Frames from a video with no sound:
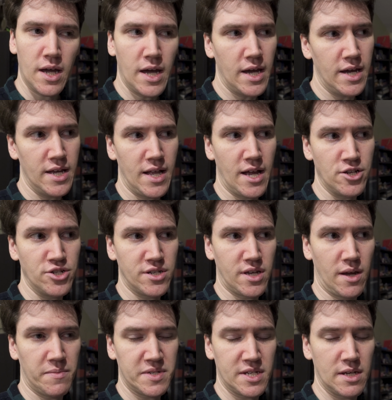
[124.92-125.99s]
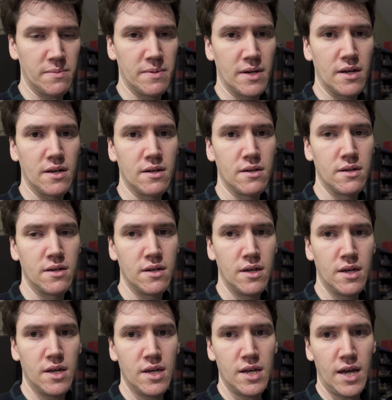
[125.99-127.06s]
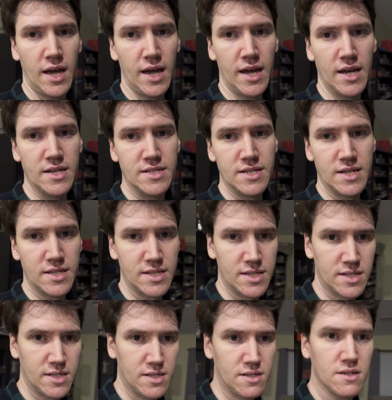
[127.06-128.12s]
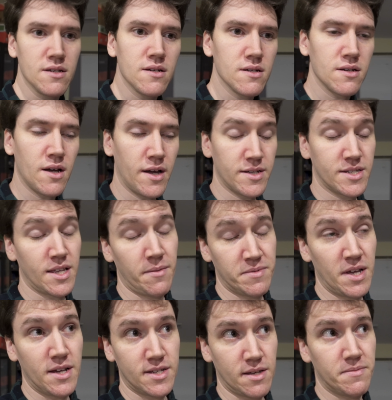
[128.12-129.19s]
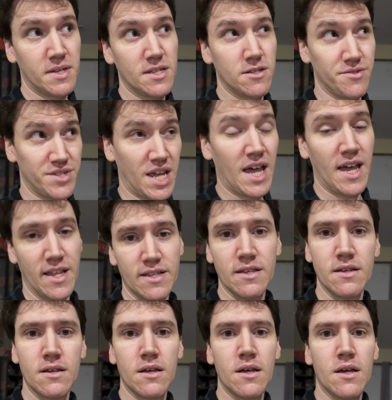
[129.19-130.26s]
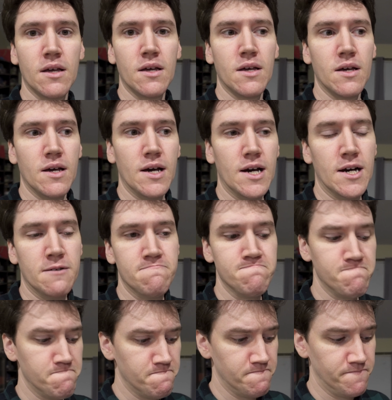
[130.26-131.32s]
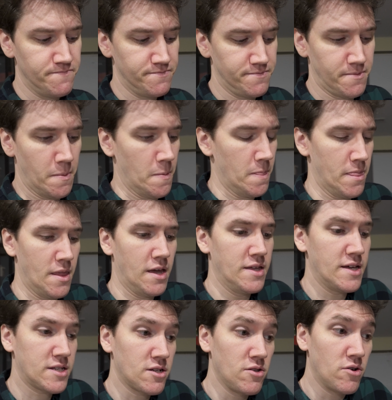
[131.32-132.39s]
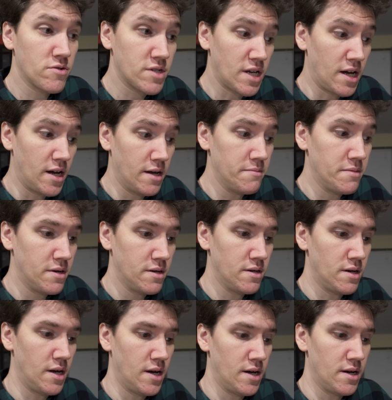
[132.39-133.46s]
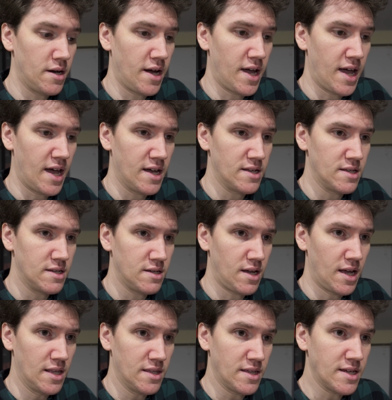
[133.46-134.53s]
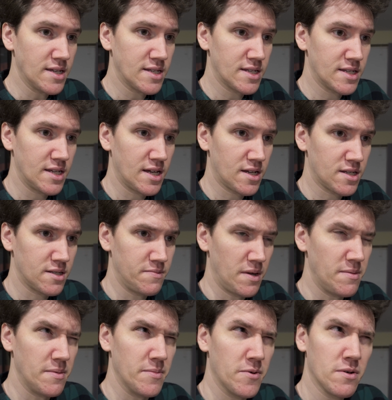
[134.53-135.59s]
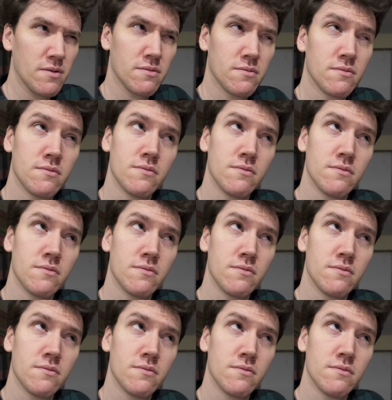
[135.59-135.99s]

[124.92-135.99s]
and I just kept sleeping, and it's I slept I slept until ten, um, and that's a long time. Uh, I had at least six, maybe more,